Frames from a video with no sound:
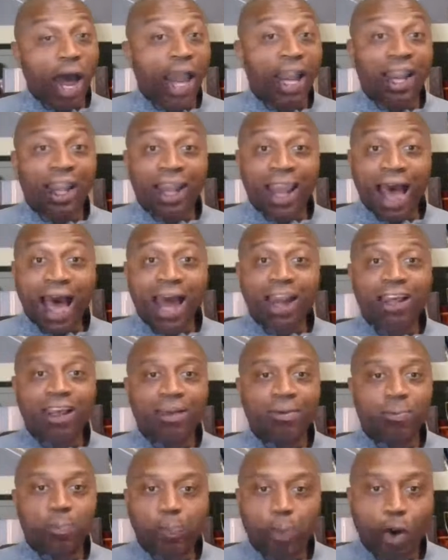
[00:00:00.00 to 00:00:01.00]
a lot
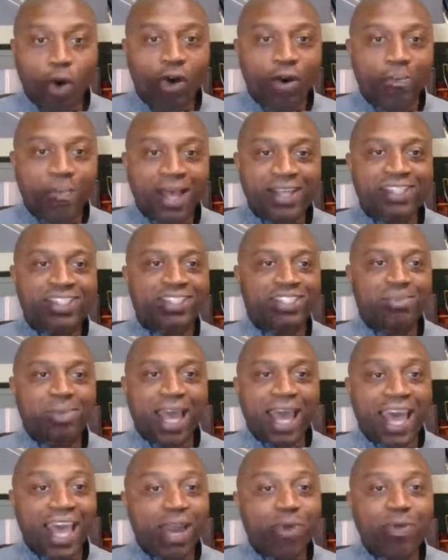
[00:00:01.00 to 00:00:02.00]
of pouring messages
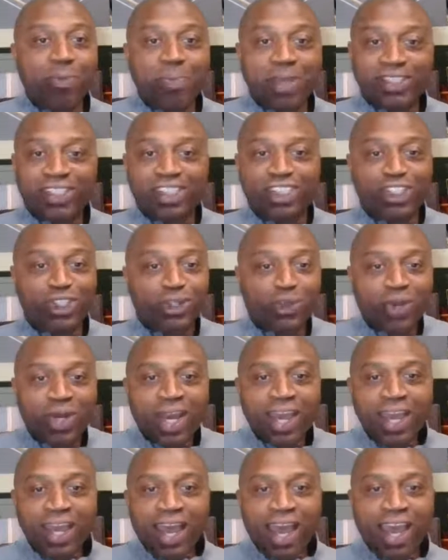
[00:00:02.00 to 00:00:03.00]
about, hey, we're missing you.
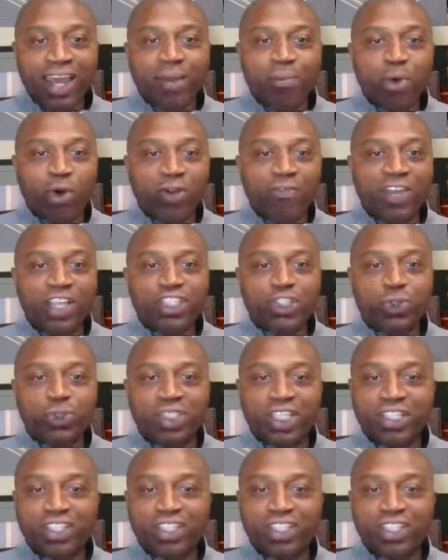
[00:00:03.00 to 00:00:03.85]
And the motivational